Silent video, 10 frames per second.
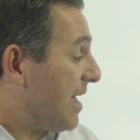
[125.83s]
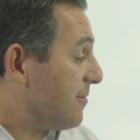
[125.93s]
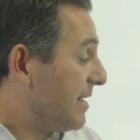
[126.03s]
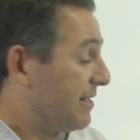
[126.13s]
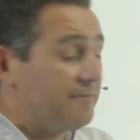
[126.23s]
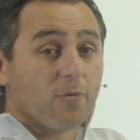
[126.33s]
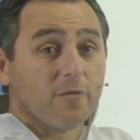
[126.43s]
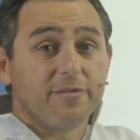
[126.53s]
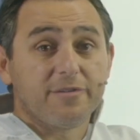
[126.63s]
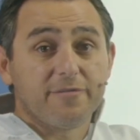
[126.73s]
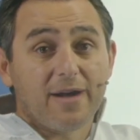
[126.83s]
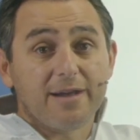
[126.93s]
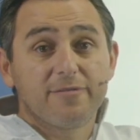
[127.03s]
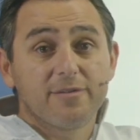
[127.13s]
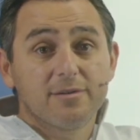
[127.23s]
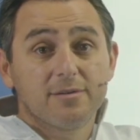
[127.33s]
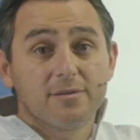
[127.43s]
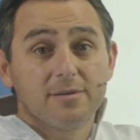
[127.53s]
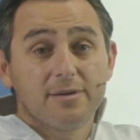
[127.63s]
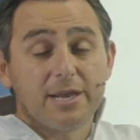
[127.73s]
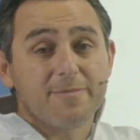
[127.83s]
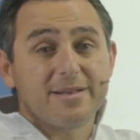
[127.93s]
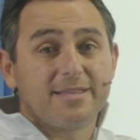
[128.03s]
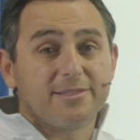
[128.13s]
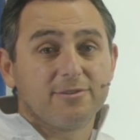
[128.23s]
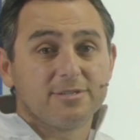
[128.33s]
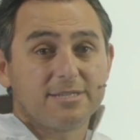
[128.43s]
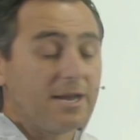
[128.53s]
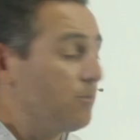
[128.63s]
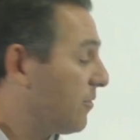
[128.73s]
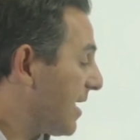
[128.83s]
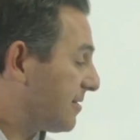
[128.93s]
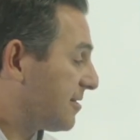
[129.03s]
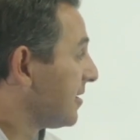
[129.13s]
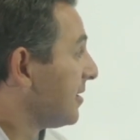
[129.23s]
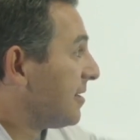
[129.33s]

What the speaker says: netting $455,000. And you might sit there and say, well, that's